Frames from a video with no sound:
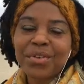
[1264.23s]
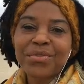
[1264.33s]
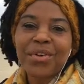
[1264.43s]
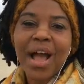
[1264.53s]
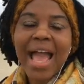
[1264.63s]

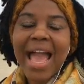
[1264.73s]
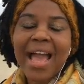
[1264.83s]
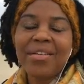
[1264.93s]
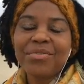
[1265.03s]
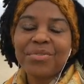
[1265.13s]
for
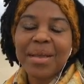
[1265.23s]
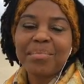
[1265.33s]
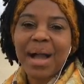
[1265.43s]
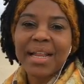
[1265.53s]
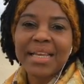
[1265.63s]

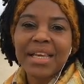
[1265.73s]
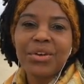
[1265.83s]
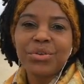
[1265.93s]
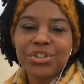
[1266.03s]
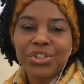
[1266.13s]
everybody
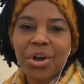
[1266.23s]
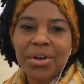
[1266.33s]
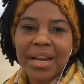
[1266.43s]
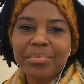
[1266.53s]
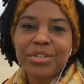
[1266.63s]
who
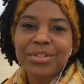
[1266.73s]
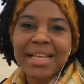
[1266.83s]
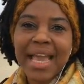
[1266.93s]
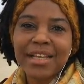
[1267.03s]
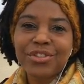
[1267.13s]
showed up
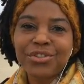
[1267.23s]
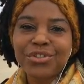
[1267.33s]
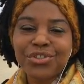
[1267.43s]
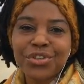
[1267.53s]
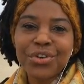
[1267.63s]
today to
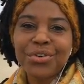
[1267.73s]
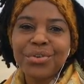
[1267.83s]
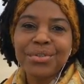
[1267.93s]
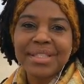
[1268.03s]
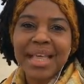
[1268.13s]

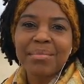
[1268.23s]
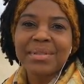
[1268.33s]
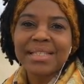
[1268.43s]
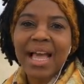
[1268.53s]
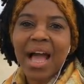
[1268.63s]
choose
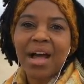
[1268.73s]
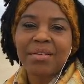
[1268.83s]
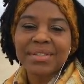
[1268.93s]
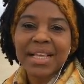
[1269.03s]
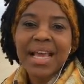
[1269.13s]

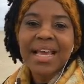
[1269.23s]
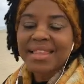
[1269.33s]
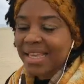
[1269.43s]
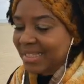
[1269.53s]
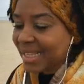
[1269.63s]
themselves.
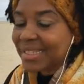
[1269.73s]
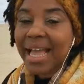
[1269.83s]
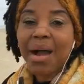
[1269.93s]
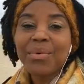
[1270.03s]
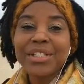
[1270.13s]
This is
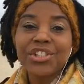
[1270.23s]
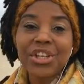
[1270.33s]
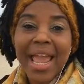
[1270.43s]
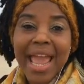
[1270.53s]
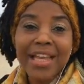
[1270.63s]
how we
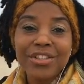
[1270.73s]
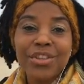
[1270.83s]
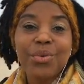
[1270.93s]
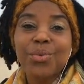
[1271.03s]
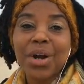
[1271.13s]
change
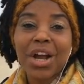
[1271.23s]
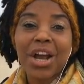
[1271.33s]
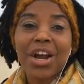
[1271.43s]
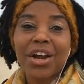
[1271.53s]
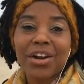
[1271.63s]
the
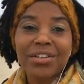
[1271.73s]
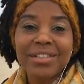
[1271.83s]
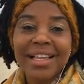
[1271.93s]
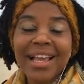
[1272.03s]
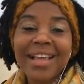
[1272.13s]
world.
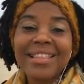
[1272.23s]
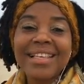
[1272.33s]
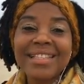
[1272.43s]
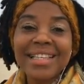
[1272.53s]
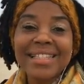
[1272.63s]

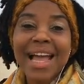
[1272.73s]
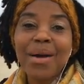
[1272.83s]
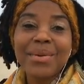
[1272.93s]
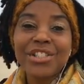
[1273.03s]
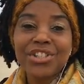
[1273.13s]
This is how
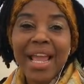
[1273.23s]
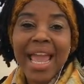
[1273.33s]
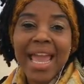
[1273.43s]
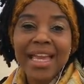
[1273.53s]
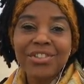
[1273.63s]
we
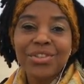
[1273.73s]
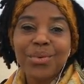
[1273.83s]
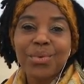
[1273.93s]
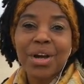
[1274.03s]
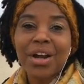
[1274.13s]
change the
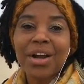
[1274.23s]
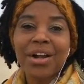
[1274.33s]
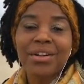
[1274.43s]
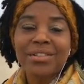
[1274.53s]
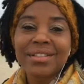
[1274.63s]

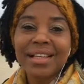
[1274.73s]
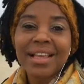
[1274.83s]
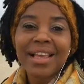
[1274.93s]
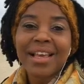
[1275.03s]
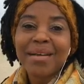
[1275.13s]
world,
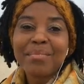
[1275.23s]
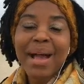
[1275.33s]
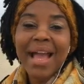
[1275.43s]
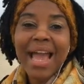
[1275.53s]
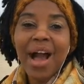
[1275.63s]

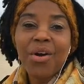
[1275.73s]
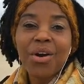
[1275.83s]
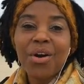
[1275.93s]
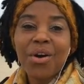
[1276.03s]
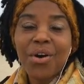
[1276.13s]
by our
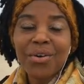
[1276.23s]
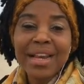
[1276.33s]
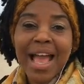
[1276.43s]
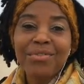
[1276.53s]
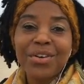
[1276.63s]
own
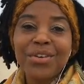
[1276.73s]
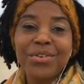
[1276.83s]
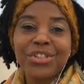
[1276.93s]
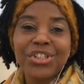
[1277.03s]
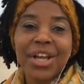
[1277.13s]

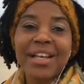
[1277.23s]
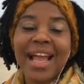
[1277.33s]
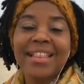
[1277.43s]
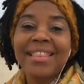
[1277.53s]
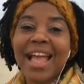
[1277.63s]
evolution
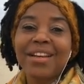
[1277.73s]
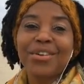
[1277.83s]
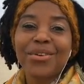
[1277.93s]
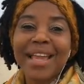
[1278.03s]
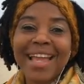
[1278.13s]
and then
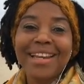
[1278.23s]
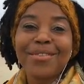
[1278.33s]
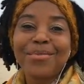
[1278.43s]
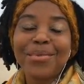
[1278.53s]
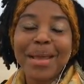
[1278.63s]

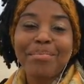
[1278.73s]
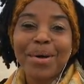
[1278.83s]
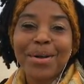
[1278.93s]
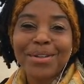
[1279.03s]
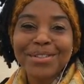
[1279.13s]
creating
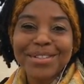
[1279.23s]
ripples